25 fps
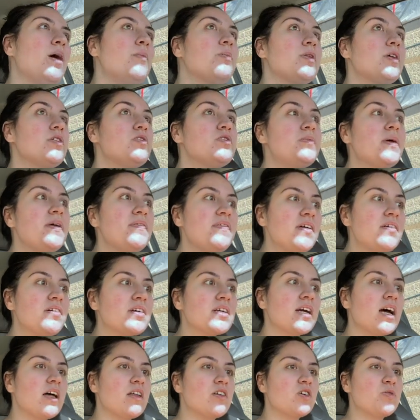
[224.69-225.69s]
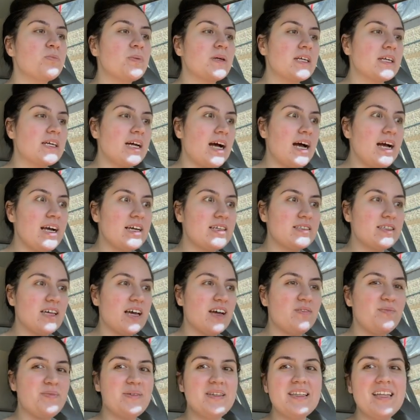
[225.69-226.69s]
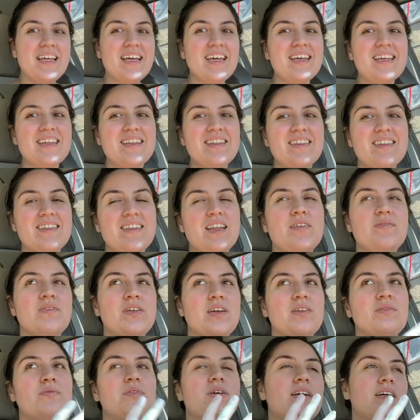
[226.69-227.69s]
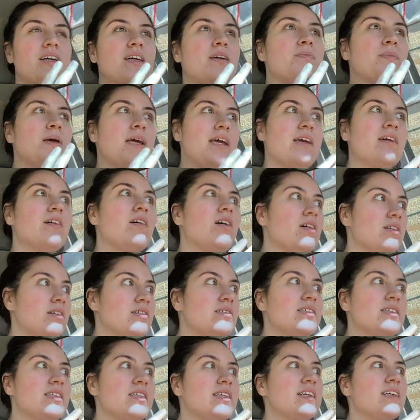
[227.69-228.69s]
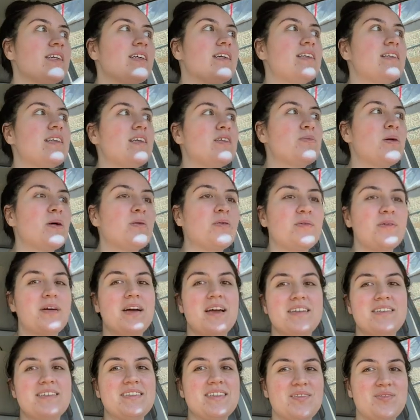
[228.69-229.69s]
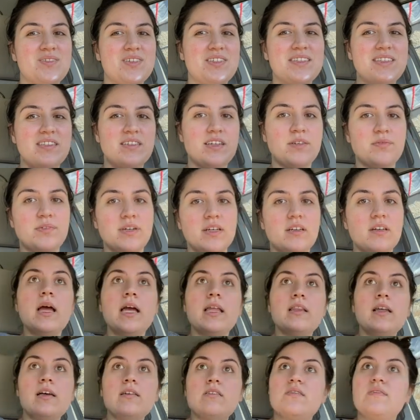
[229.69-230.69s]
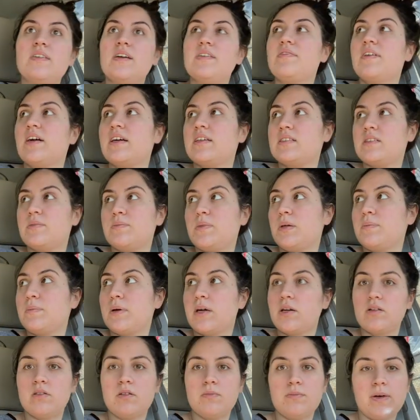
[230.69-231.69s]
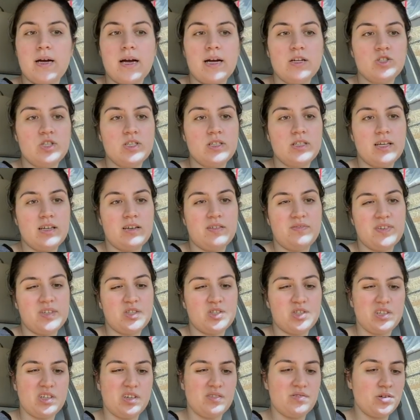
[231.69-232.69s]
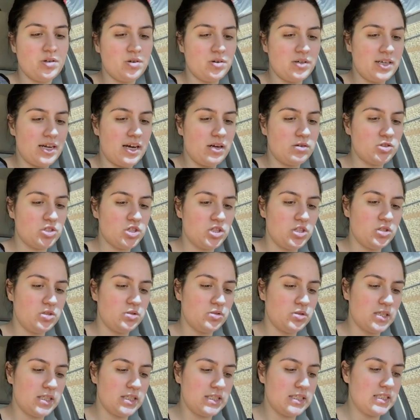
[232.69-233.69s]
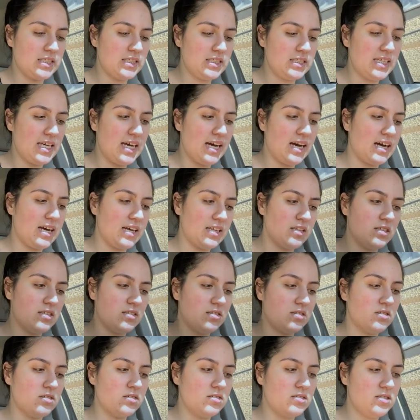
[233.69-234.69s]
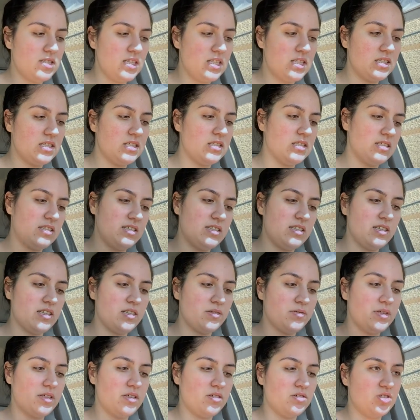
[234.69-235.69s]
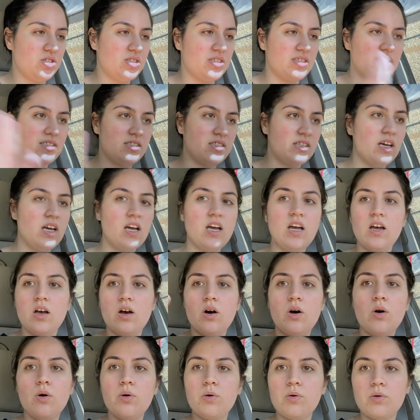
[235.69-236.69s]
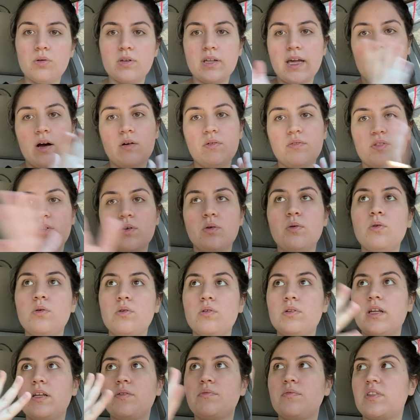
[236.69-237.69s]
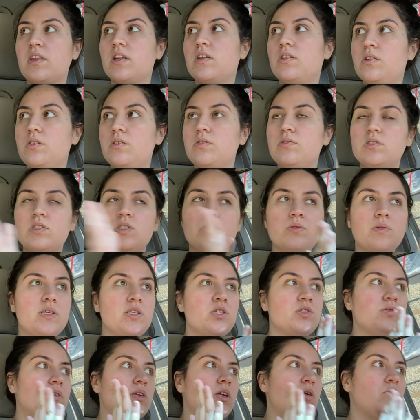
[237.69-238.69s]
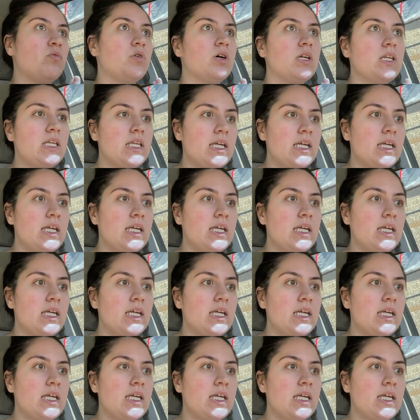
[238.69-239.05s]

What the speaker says: Blue is my favorite color, but guys, I've been like loving wearing pink, honestly. And that's probably why I still have the steering wheel. Unless if I find something better to match it, then eventually I'll throw it out too. Because yeah, the seats and the steering wheel are just old, out with the old, in with the new. It's 2021